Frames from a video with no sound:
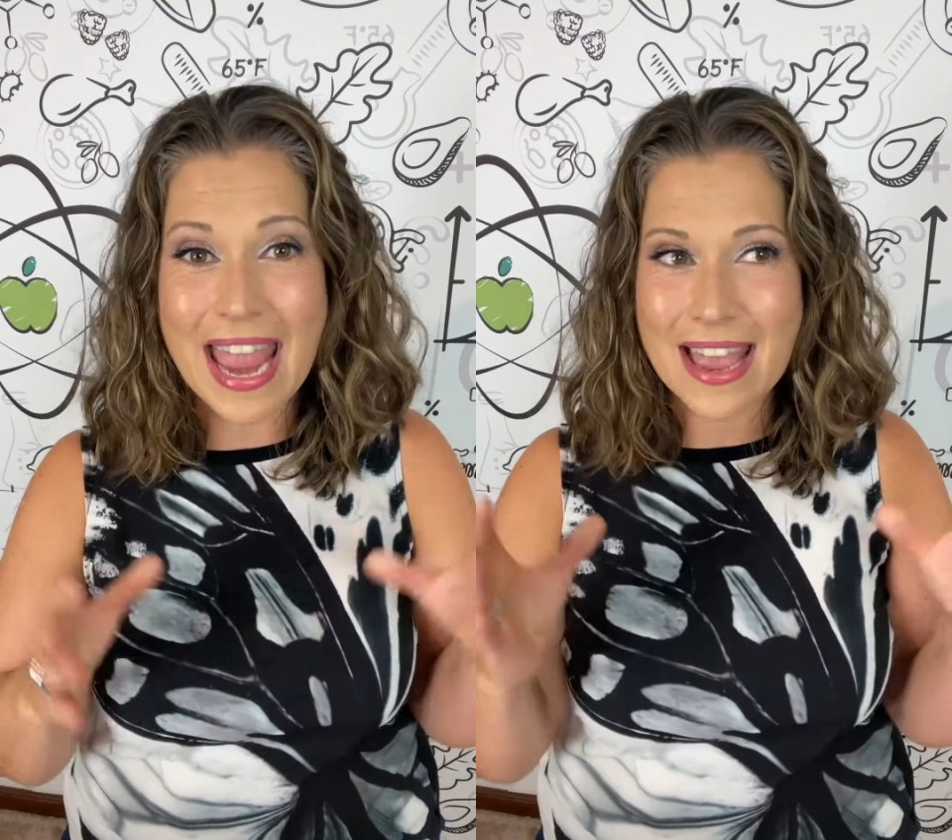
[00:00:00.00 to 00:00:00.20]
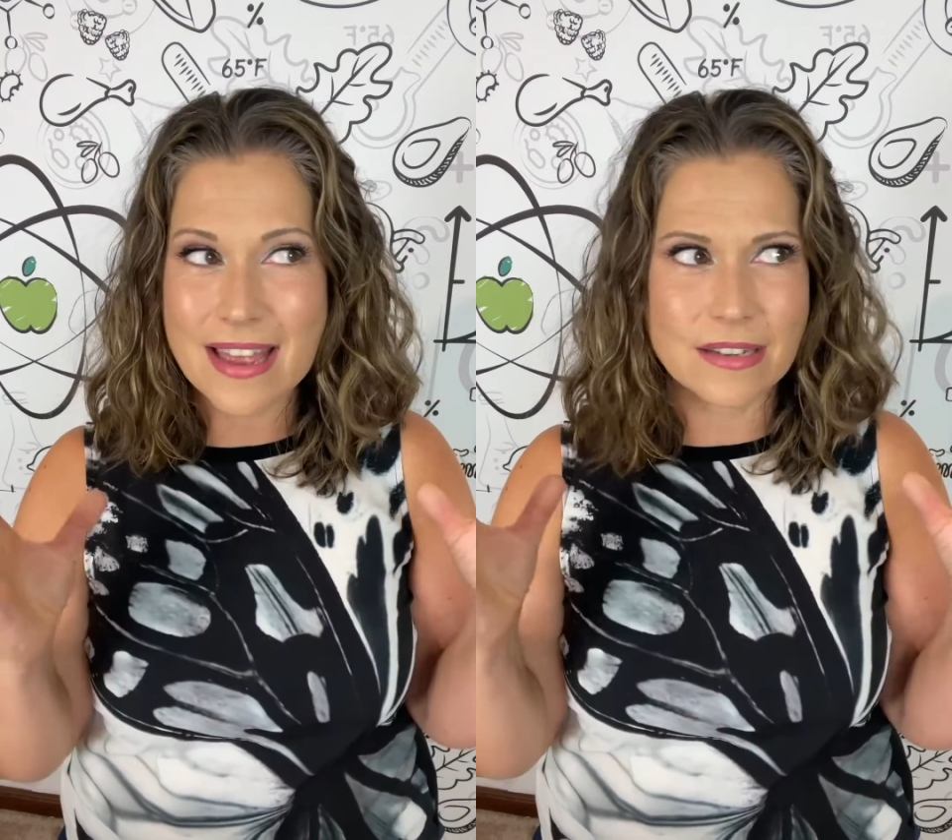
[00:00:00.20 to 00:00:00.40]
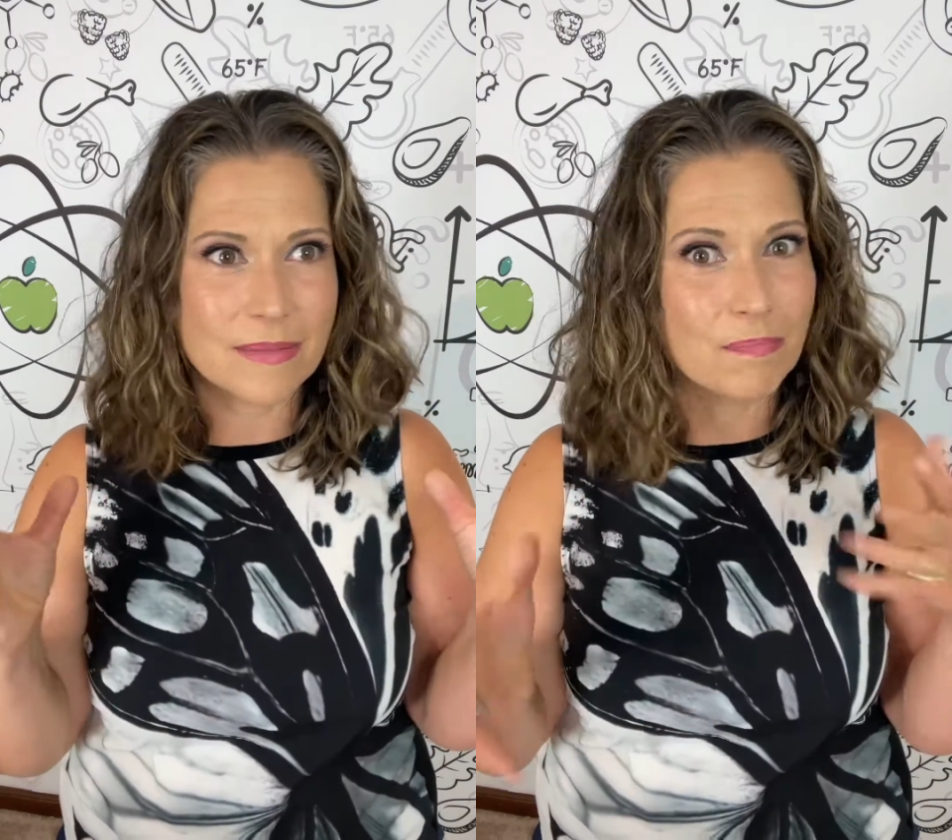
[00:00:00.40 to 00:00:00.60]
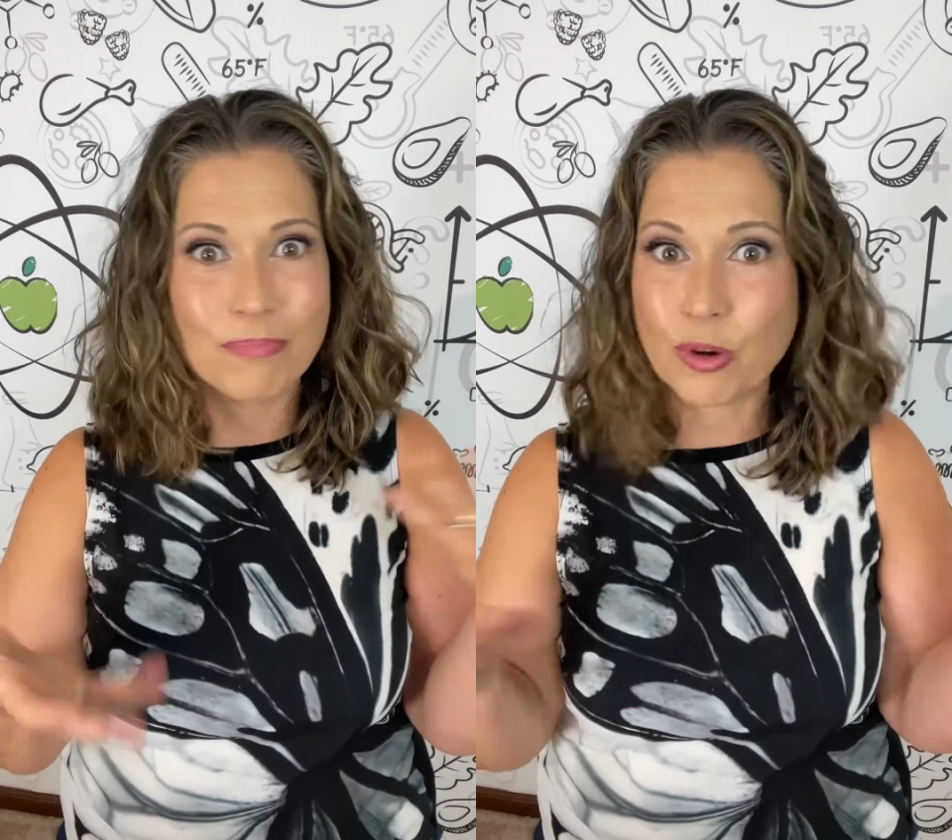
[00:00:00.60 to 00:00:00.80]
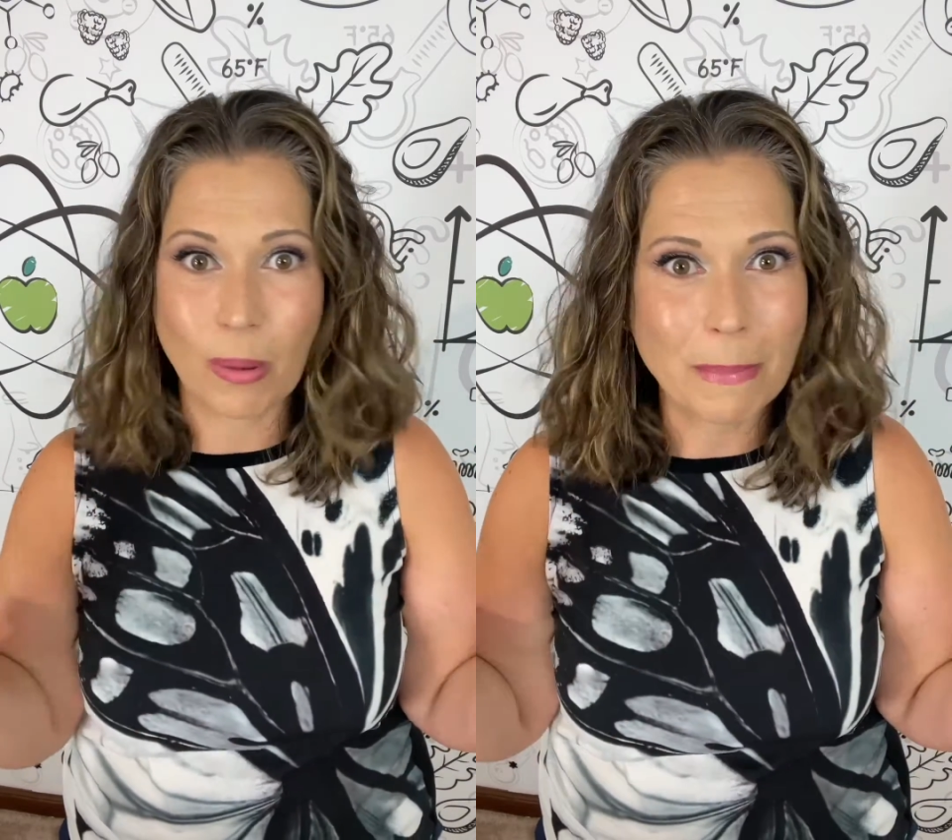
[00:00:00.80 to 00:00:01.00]
and
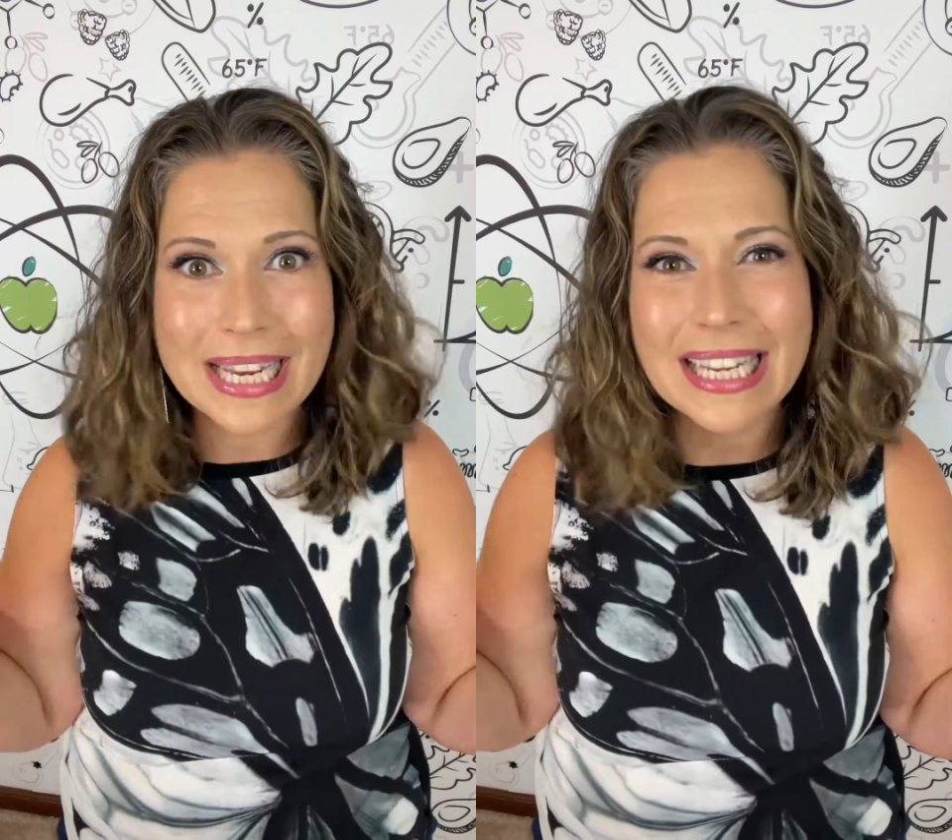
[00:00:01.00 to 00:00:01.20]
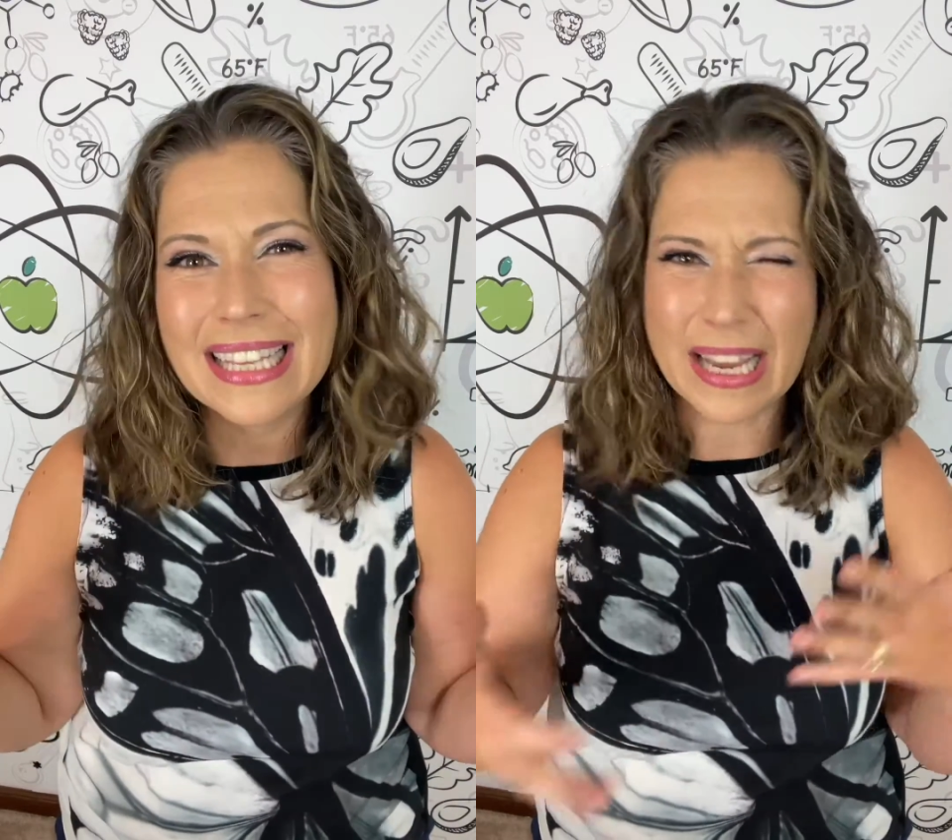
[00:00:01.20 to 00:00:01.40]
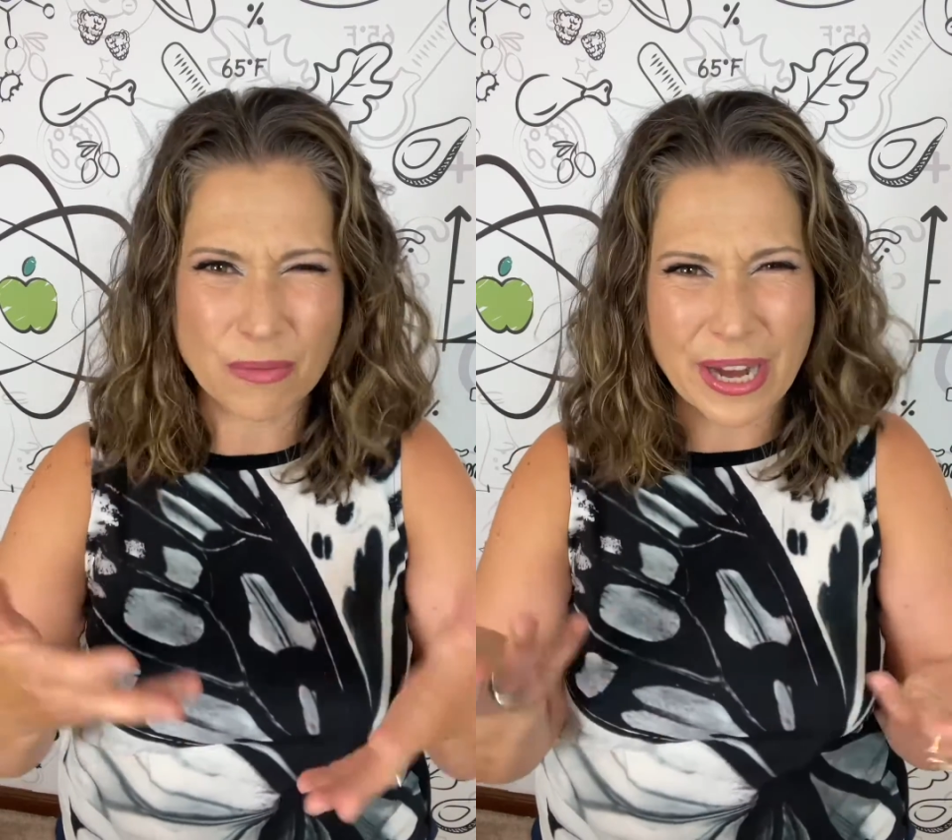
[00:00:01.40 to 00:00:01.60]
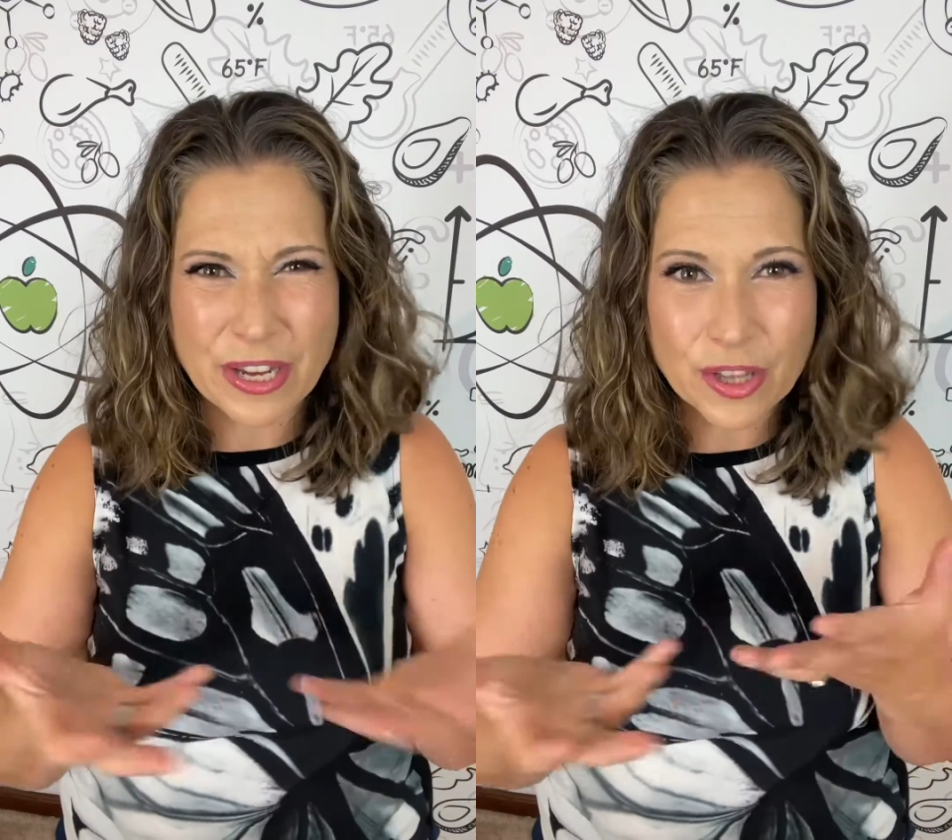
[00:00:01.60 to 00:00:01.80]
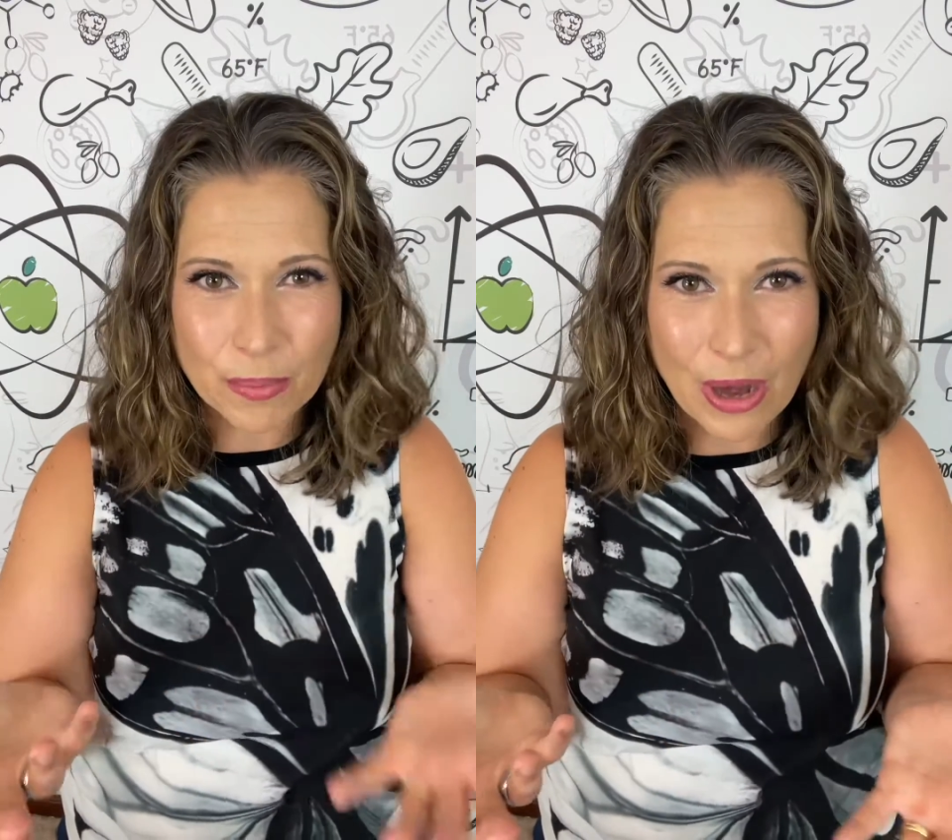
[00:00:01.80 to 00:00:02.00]
cremini, like
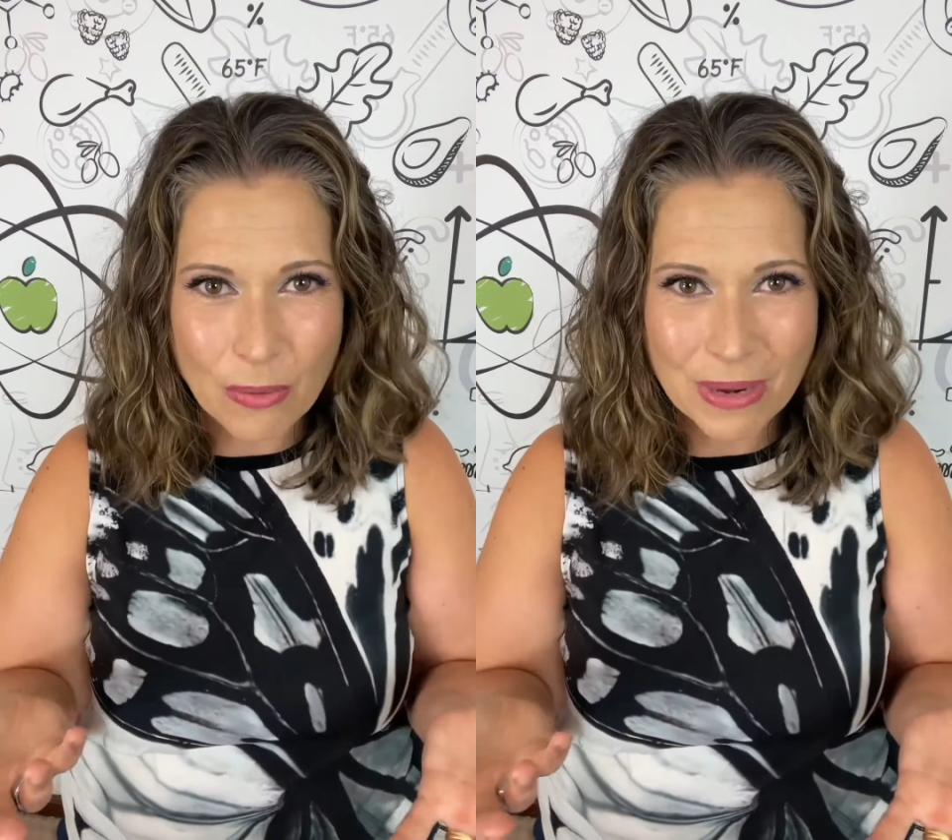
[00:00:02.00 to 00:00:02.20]
regular brown